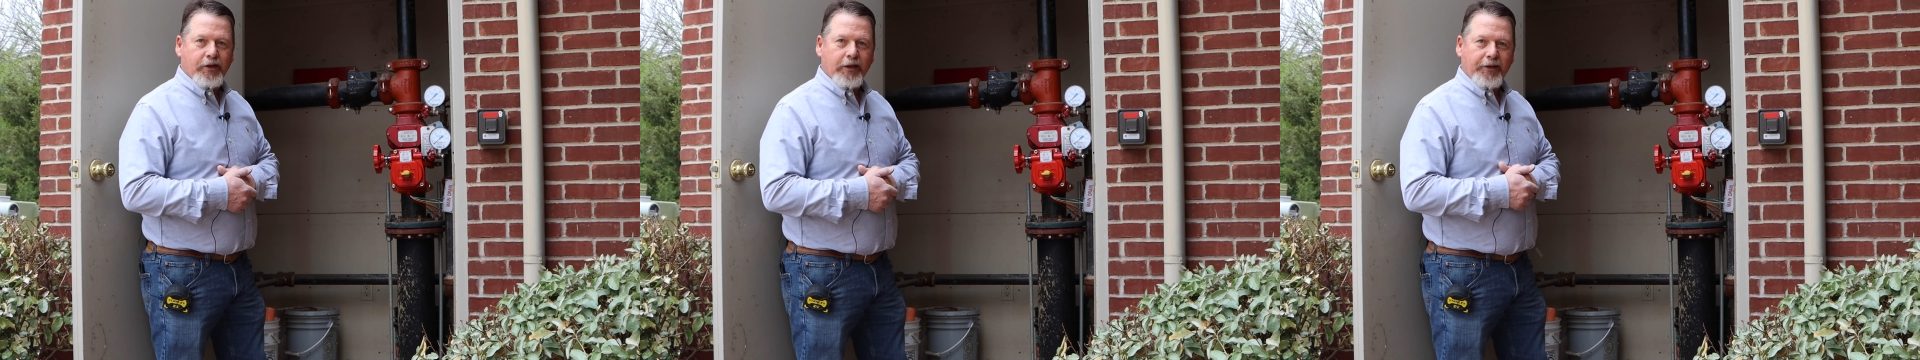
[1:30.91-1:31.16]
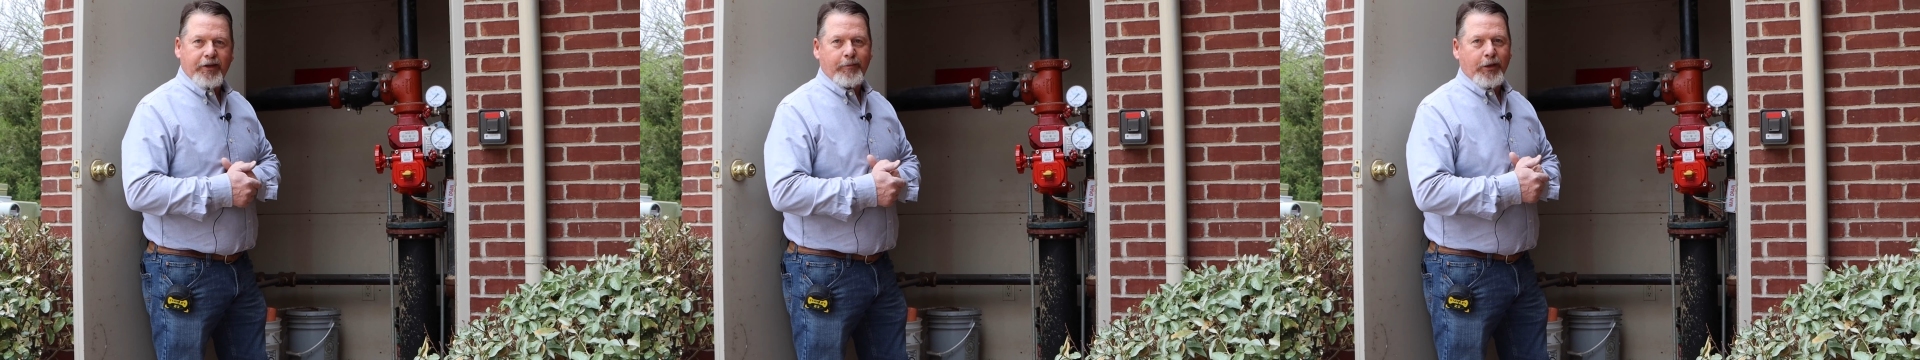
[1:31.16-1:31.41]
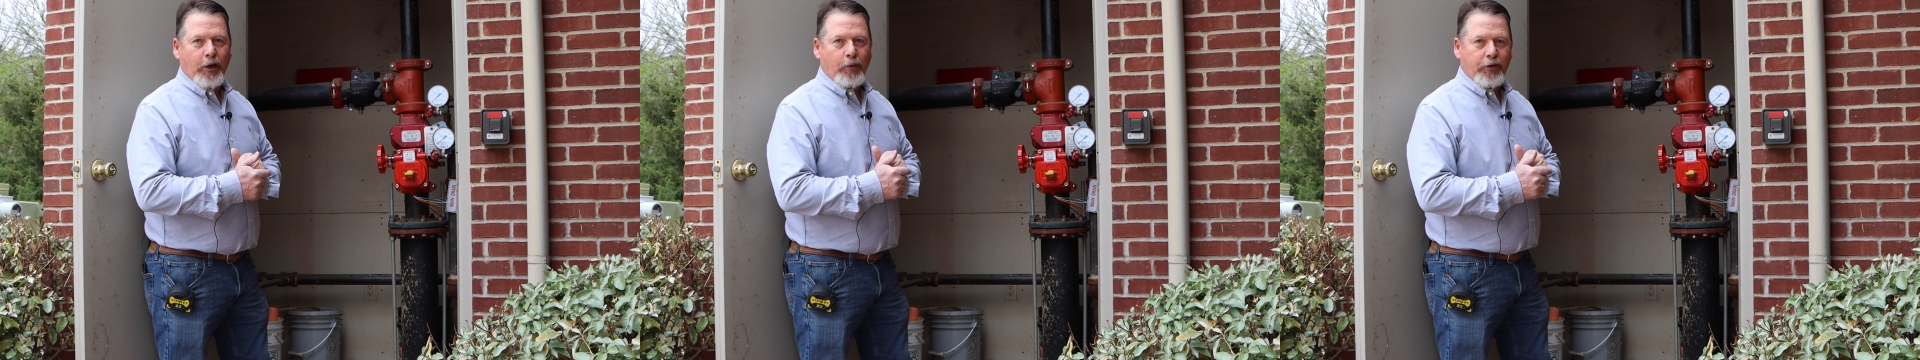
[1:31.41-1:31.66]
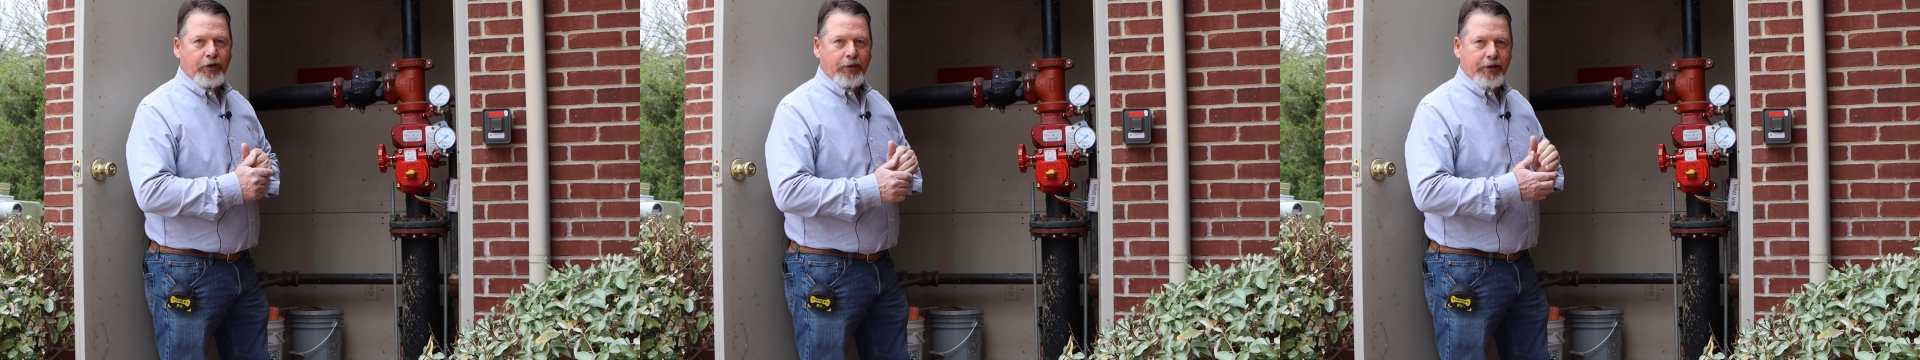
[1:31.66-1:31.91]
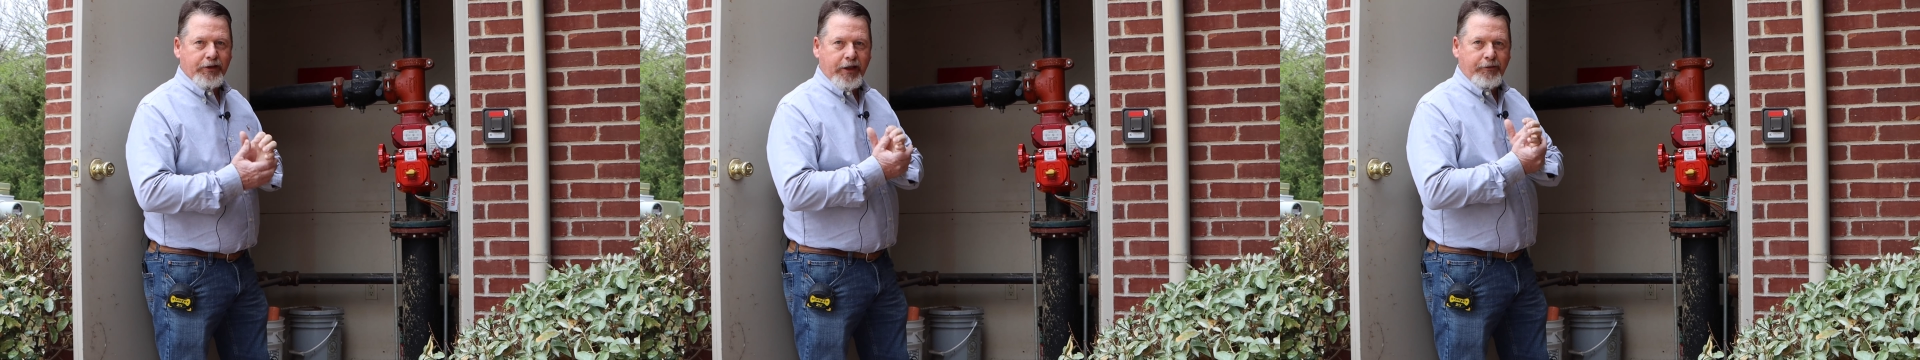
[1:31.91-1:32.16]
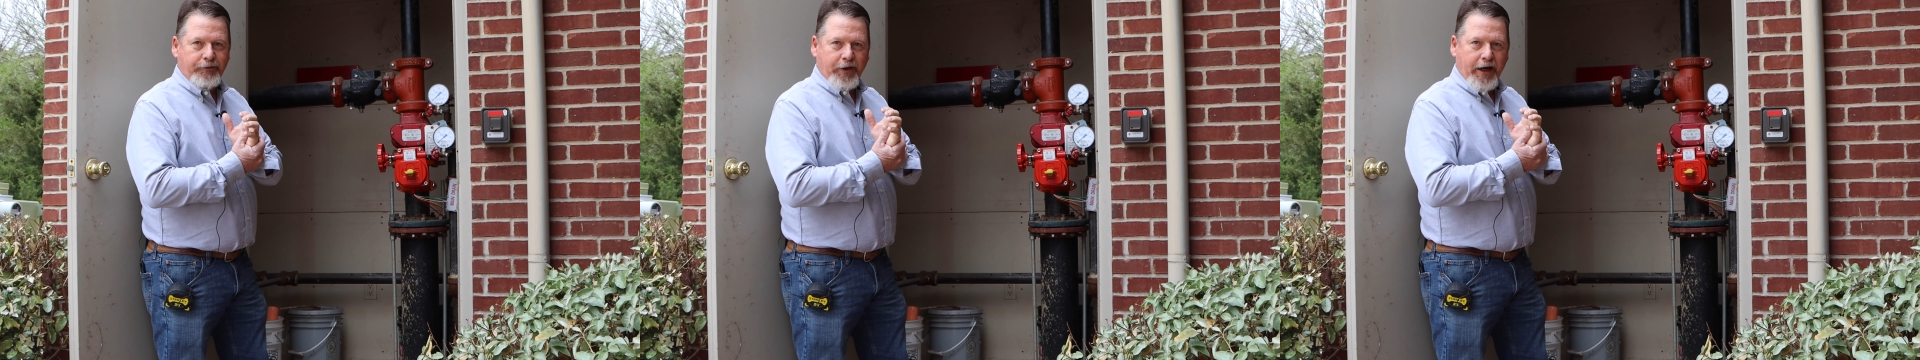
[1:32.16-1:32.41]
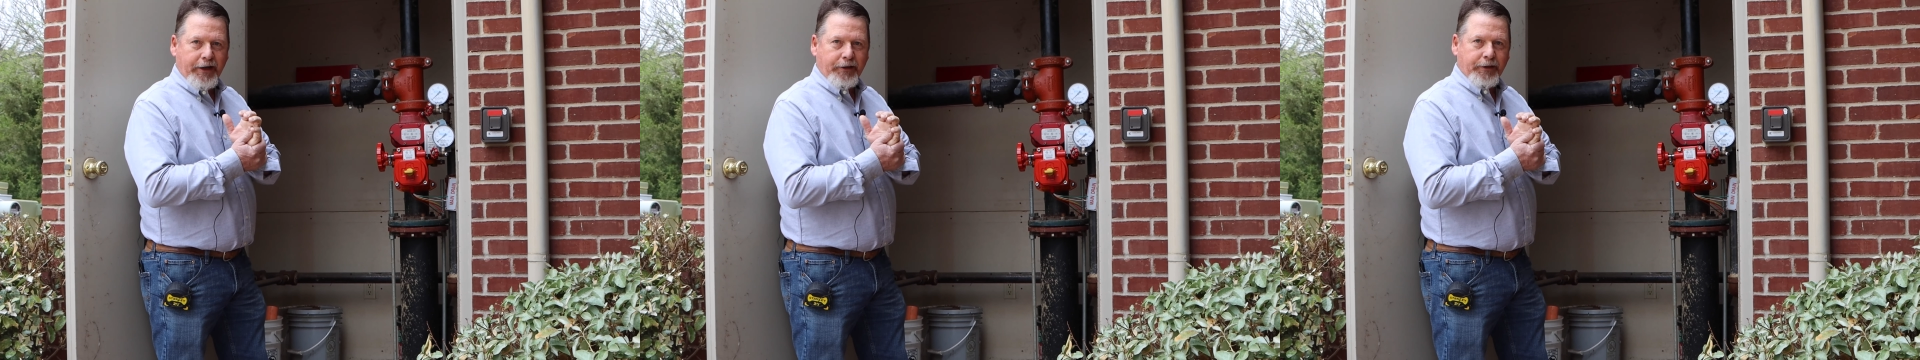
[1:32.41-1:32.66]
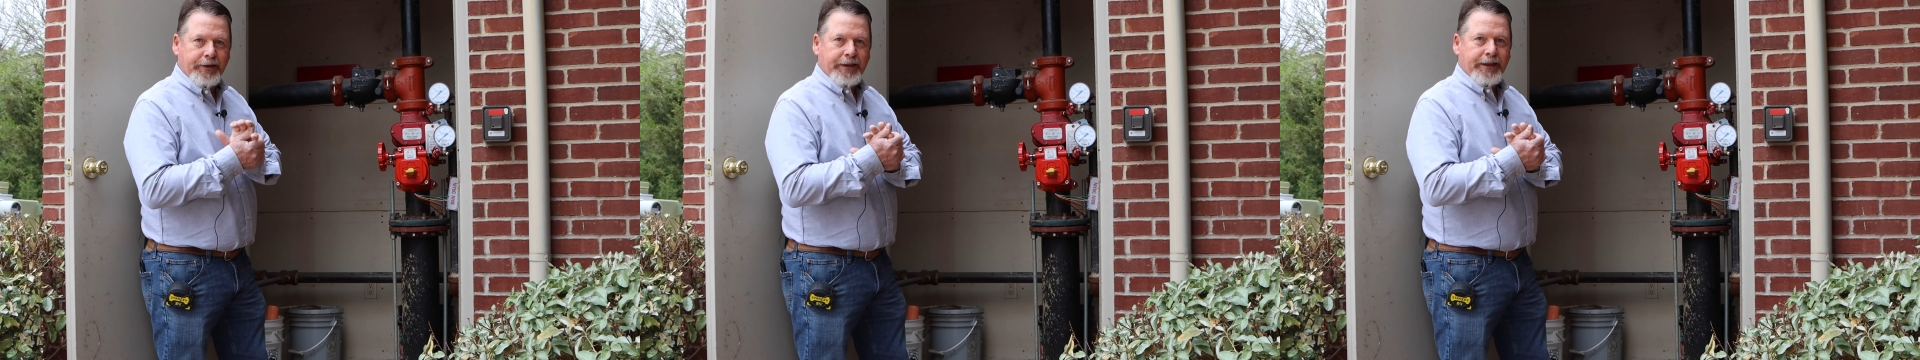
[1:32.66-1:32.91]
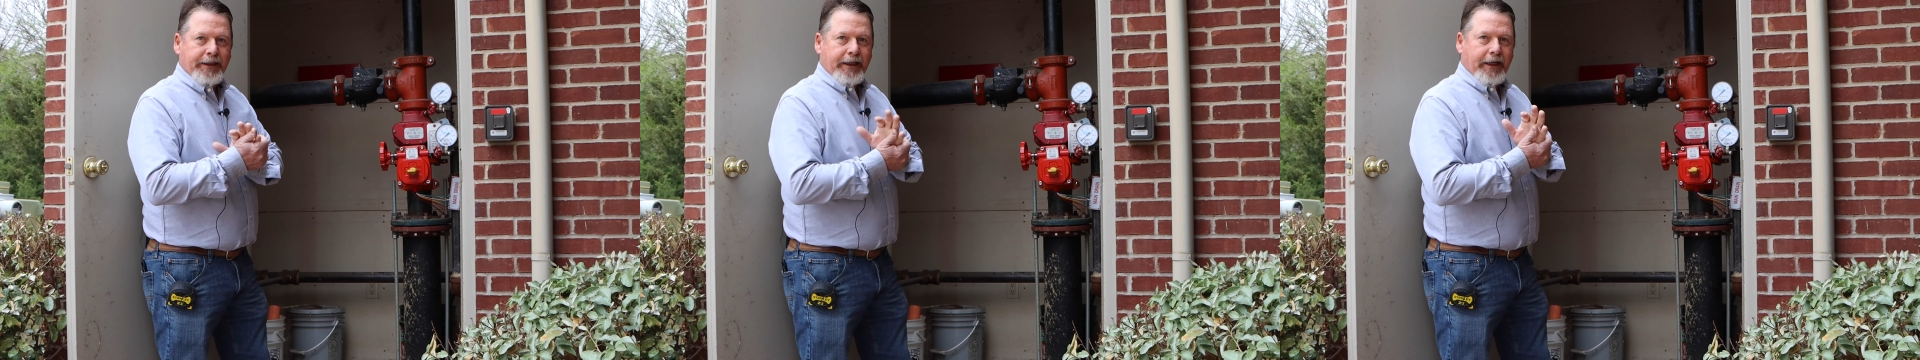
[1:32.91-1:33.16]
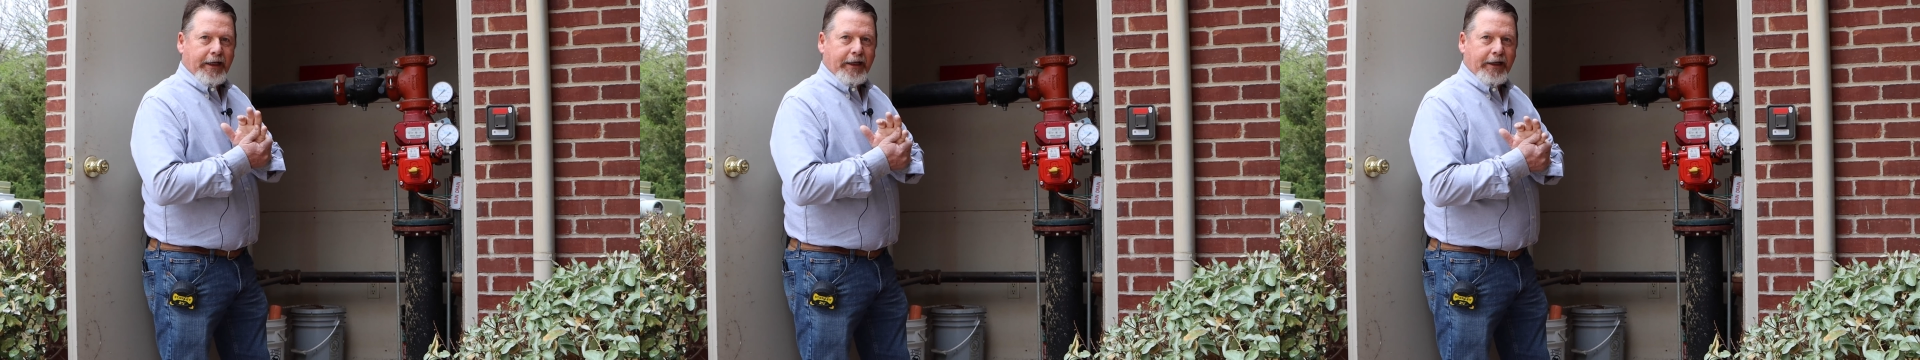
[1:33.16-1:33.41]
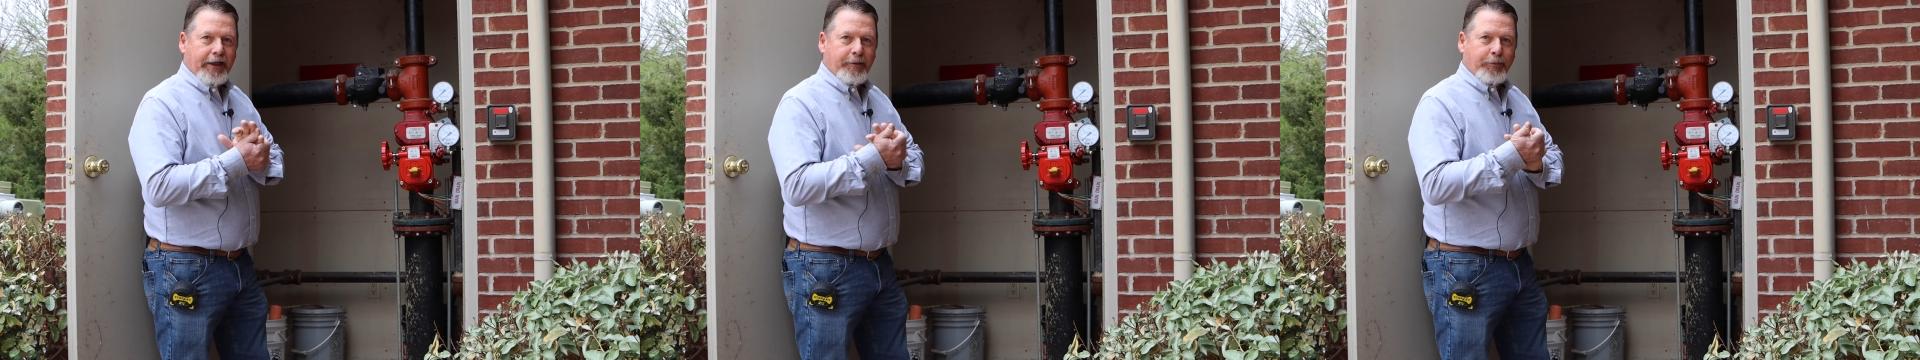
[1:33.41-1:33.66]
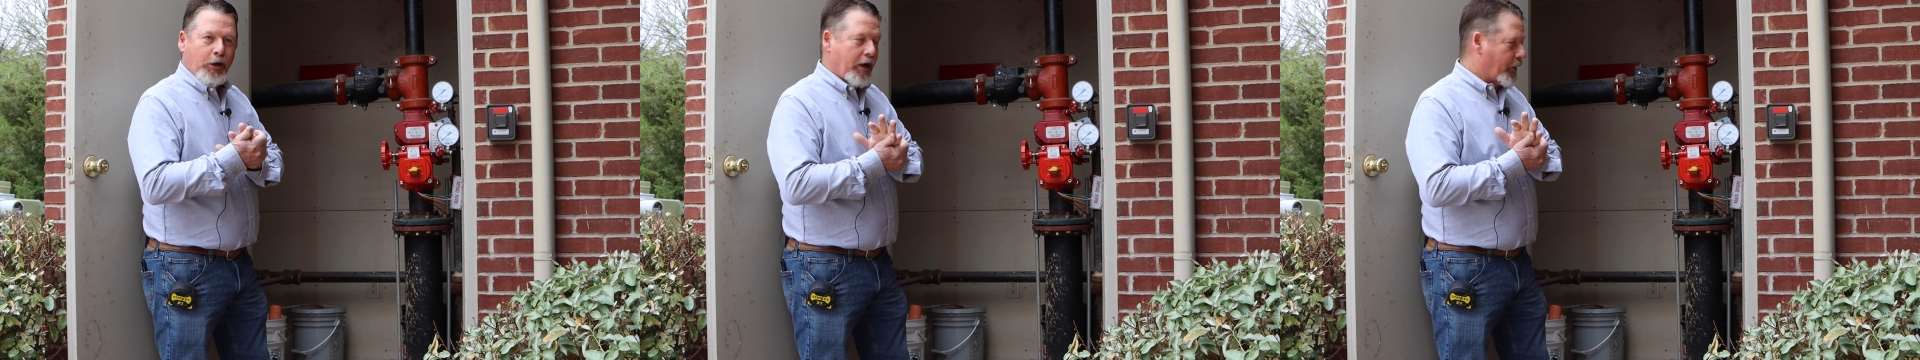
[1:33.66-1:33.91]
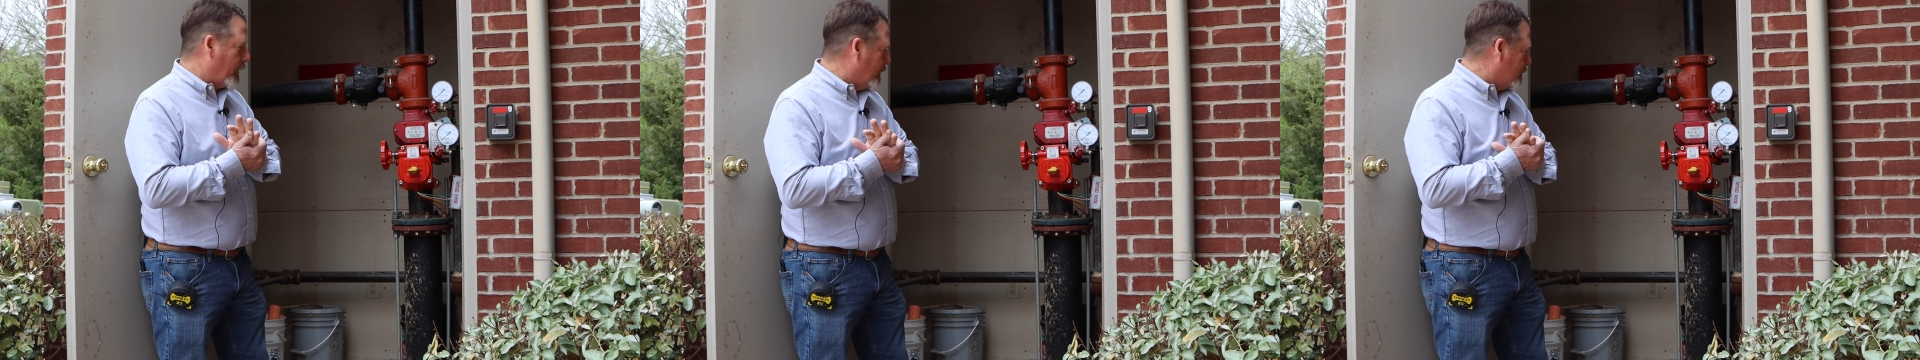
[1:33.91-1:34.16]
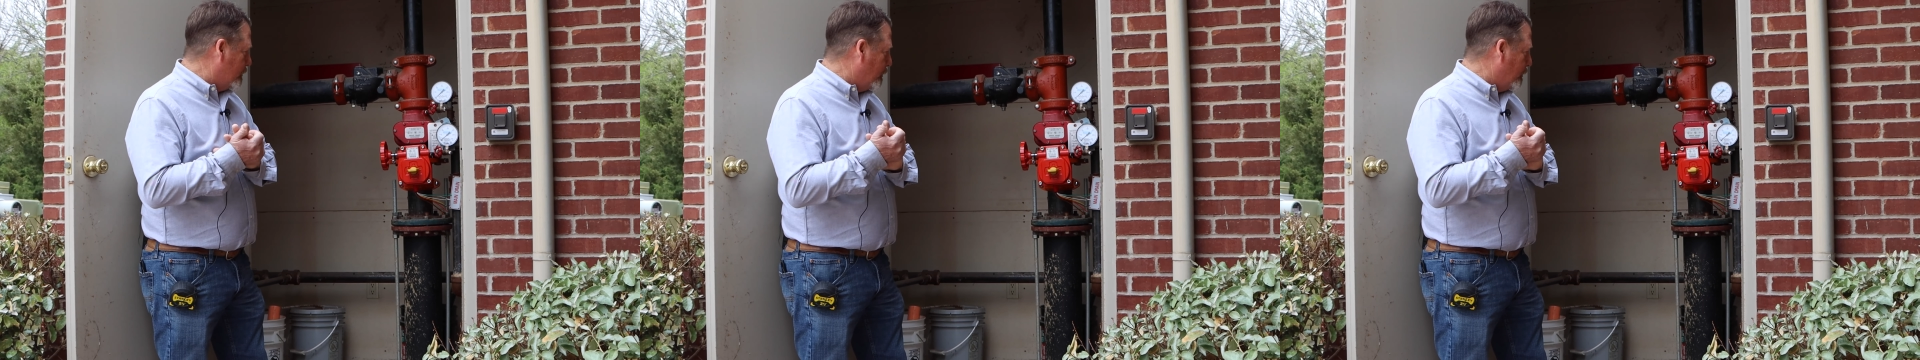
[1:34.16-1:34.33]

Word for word: to let them know that there is a fire uh, in progress.